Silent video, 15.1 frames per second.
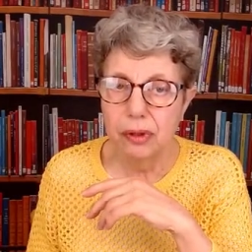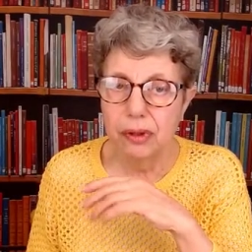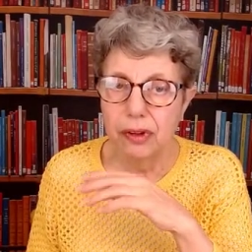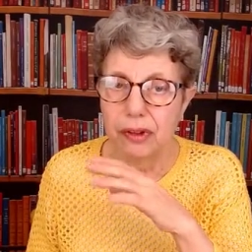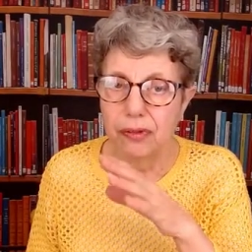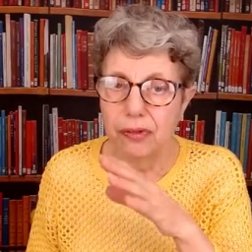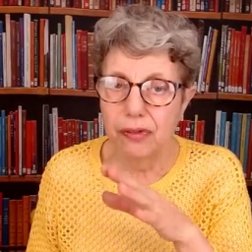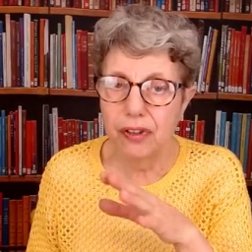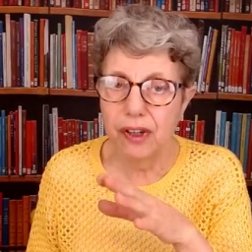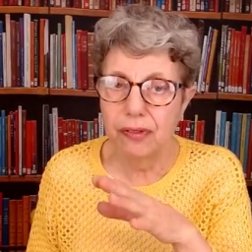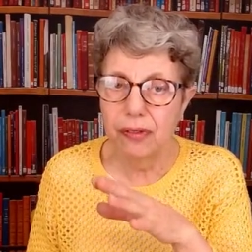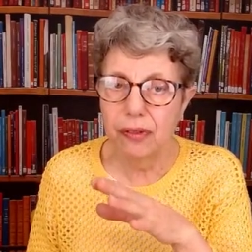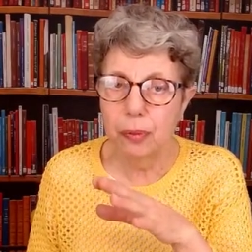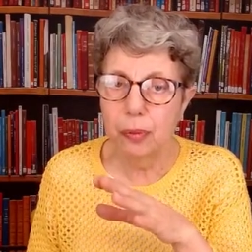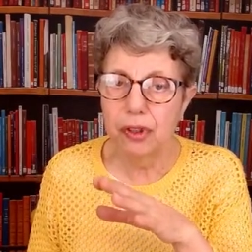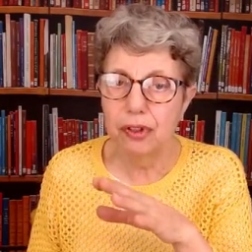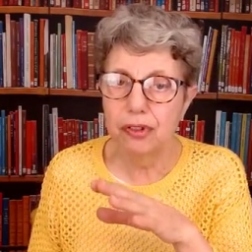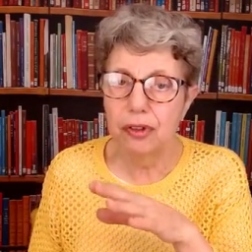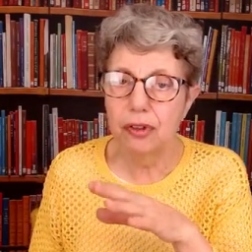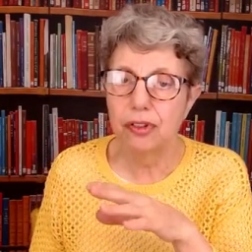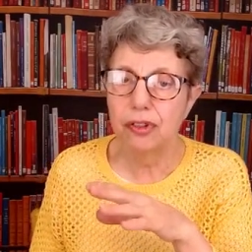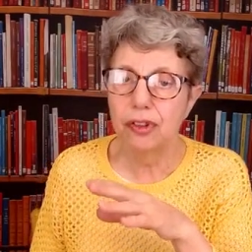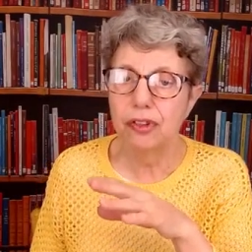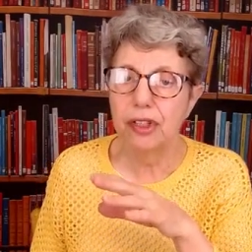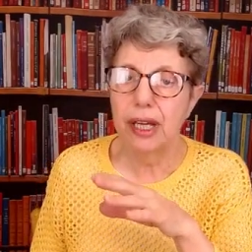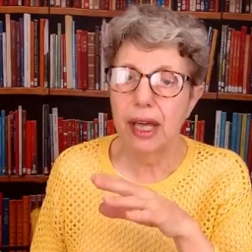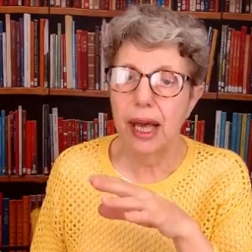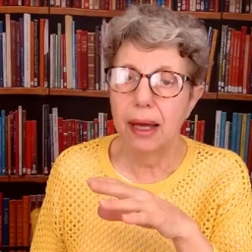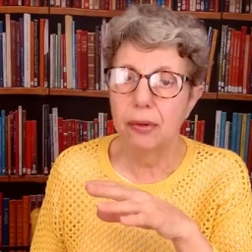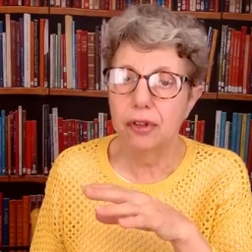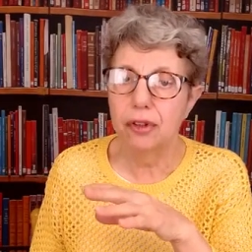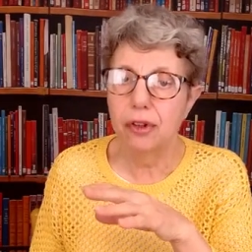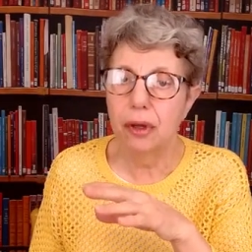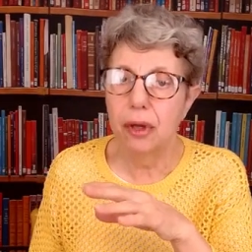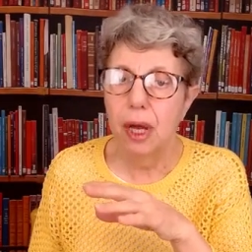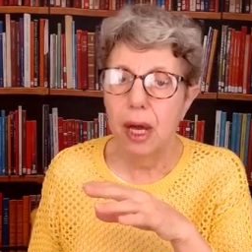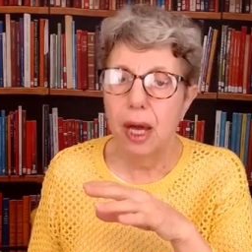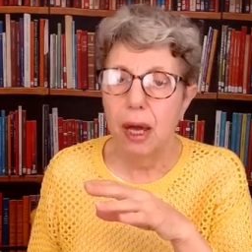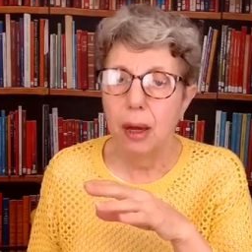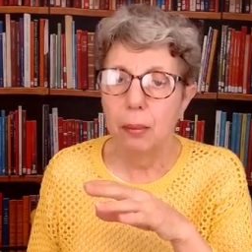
the 5th, Bristol City Council